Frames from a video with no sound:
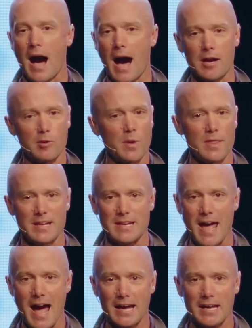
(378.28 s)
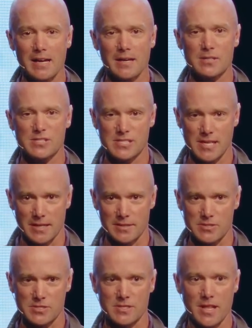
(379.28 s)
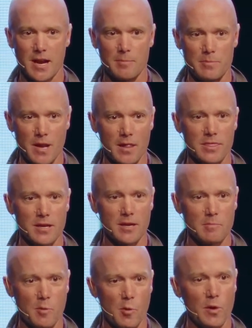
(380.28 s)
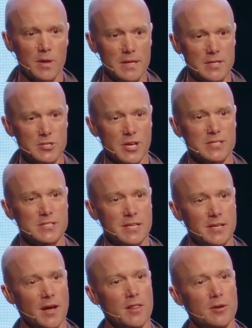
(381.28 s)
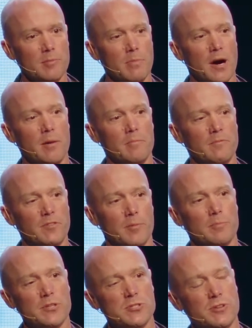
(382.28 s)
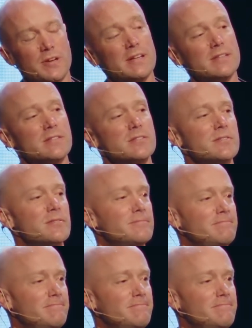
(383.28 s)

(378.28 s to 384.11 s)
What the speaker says: I don't want the nagging sense that I'm nothing more than just another bum from the streets.